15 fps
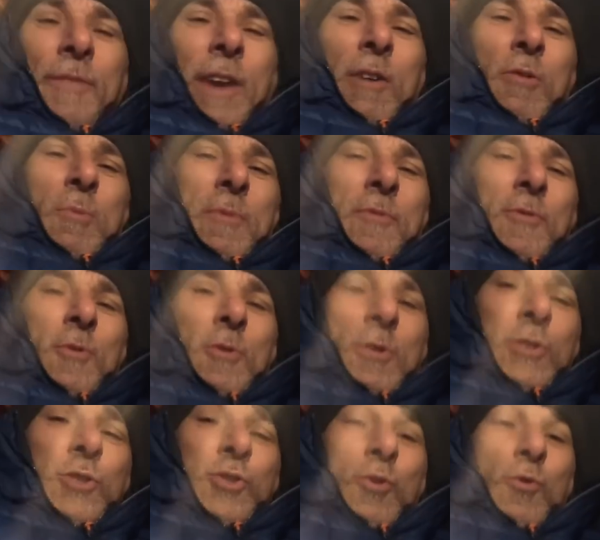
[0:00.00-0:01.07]
an hour before
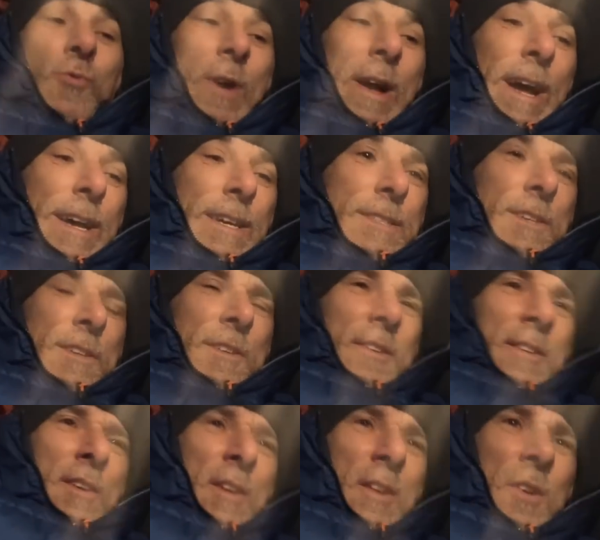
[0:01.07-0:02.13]
sunrise.
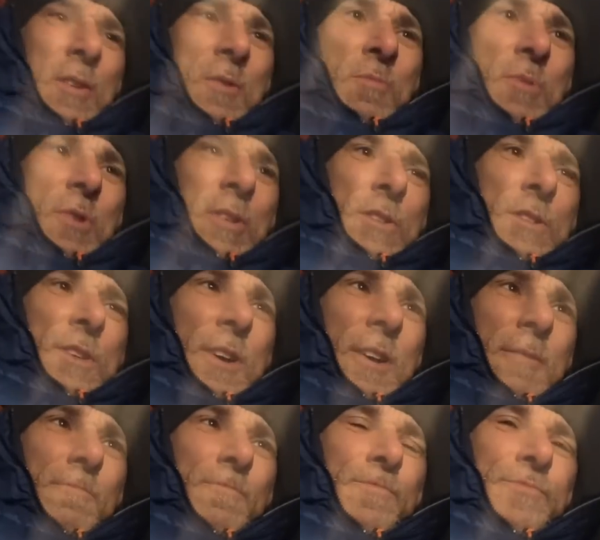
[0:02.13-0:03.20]
But
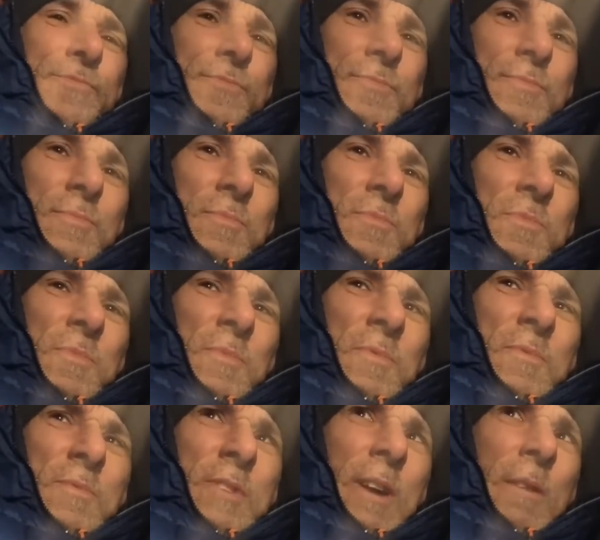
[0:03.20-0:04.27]

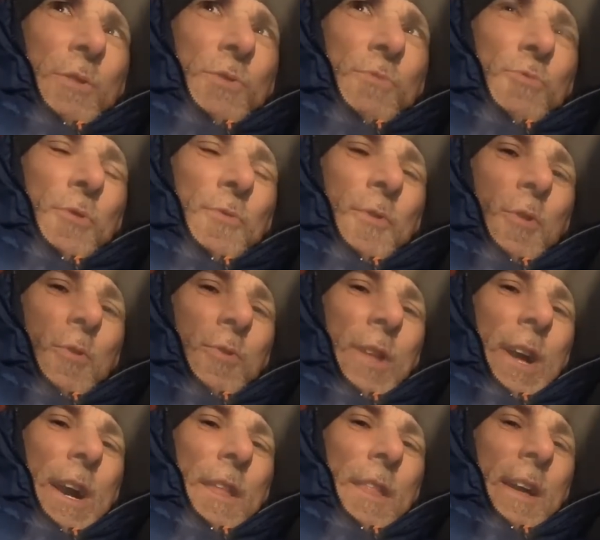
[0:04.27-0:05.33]
that was a rough old
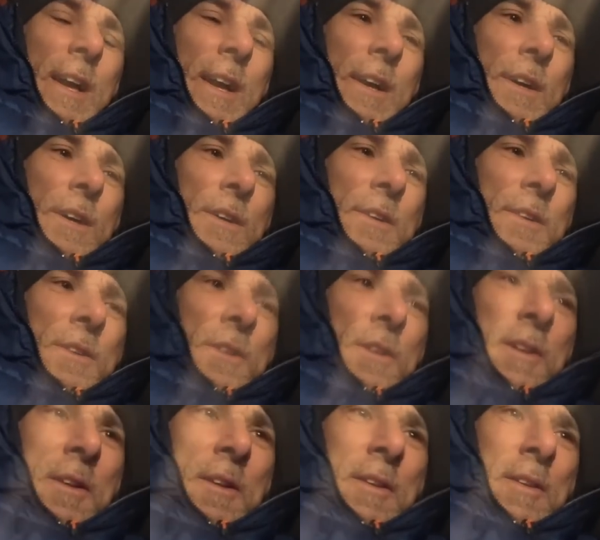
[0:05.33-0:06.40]
night, that.
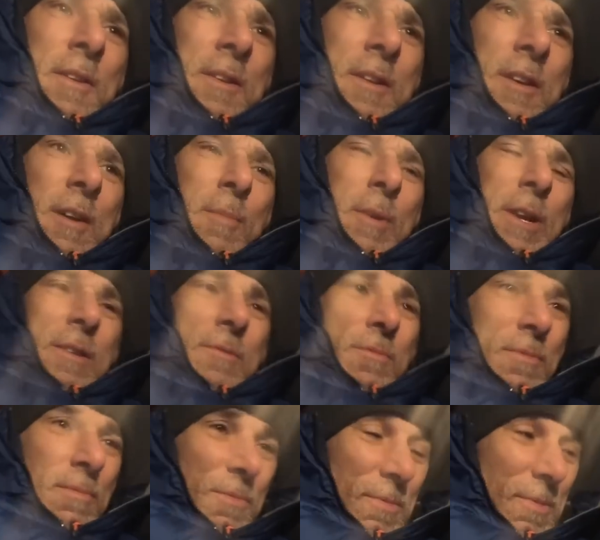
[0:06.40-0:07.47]
mean,
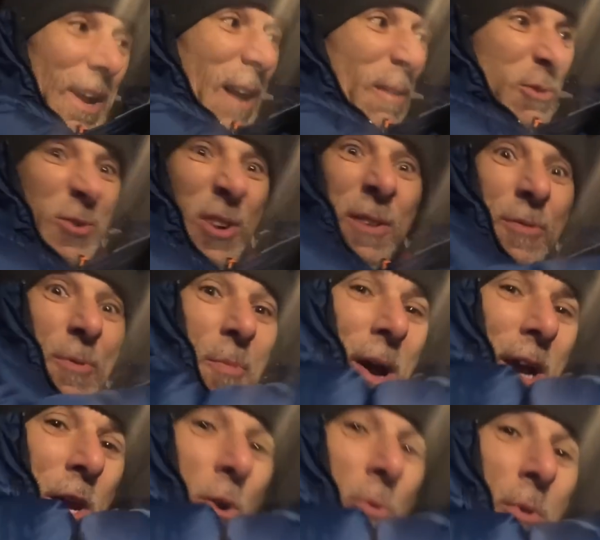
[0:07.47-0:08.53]
I was ready for
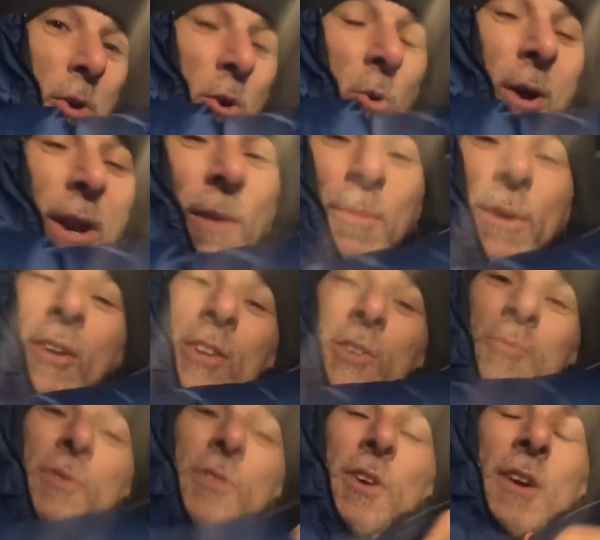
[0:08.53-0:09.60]
packing up and going, I'll be honest
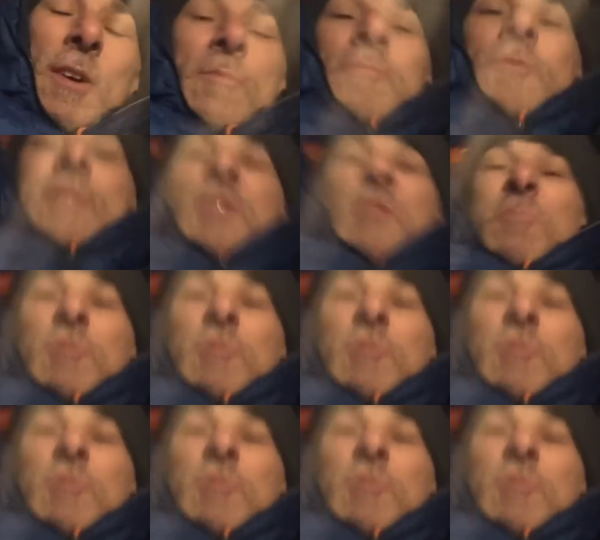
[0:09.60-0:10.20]
with you, because it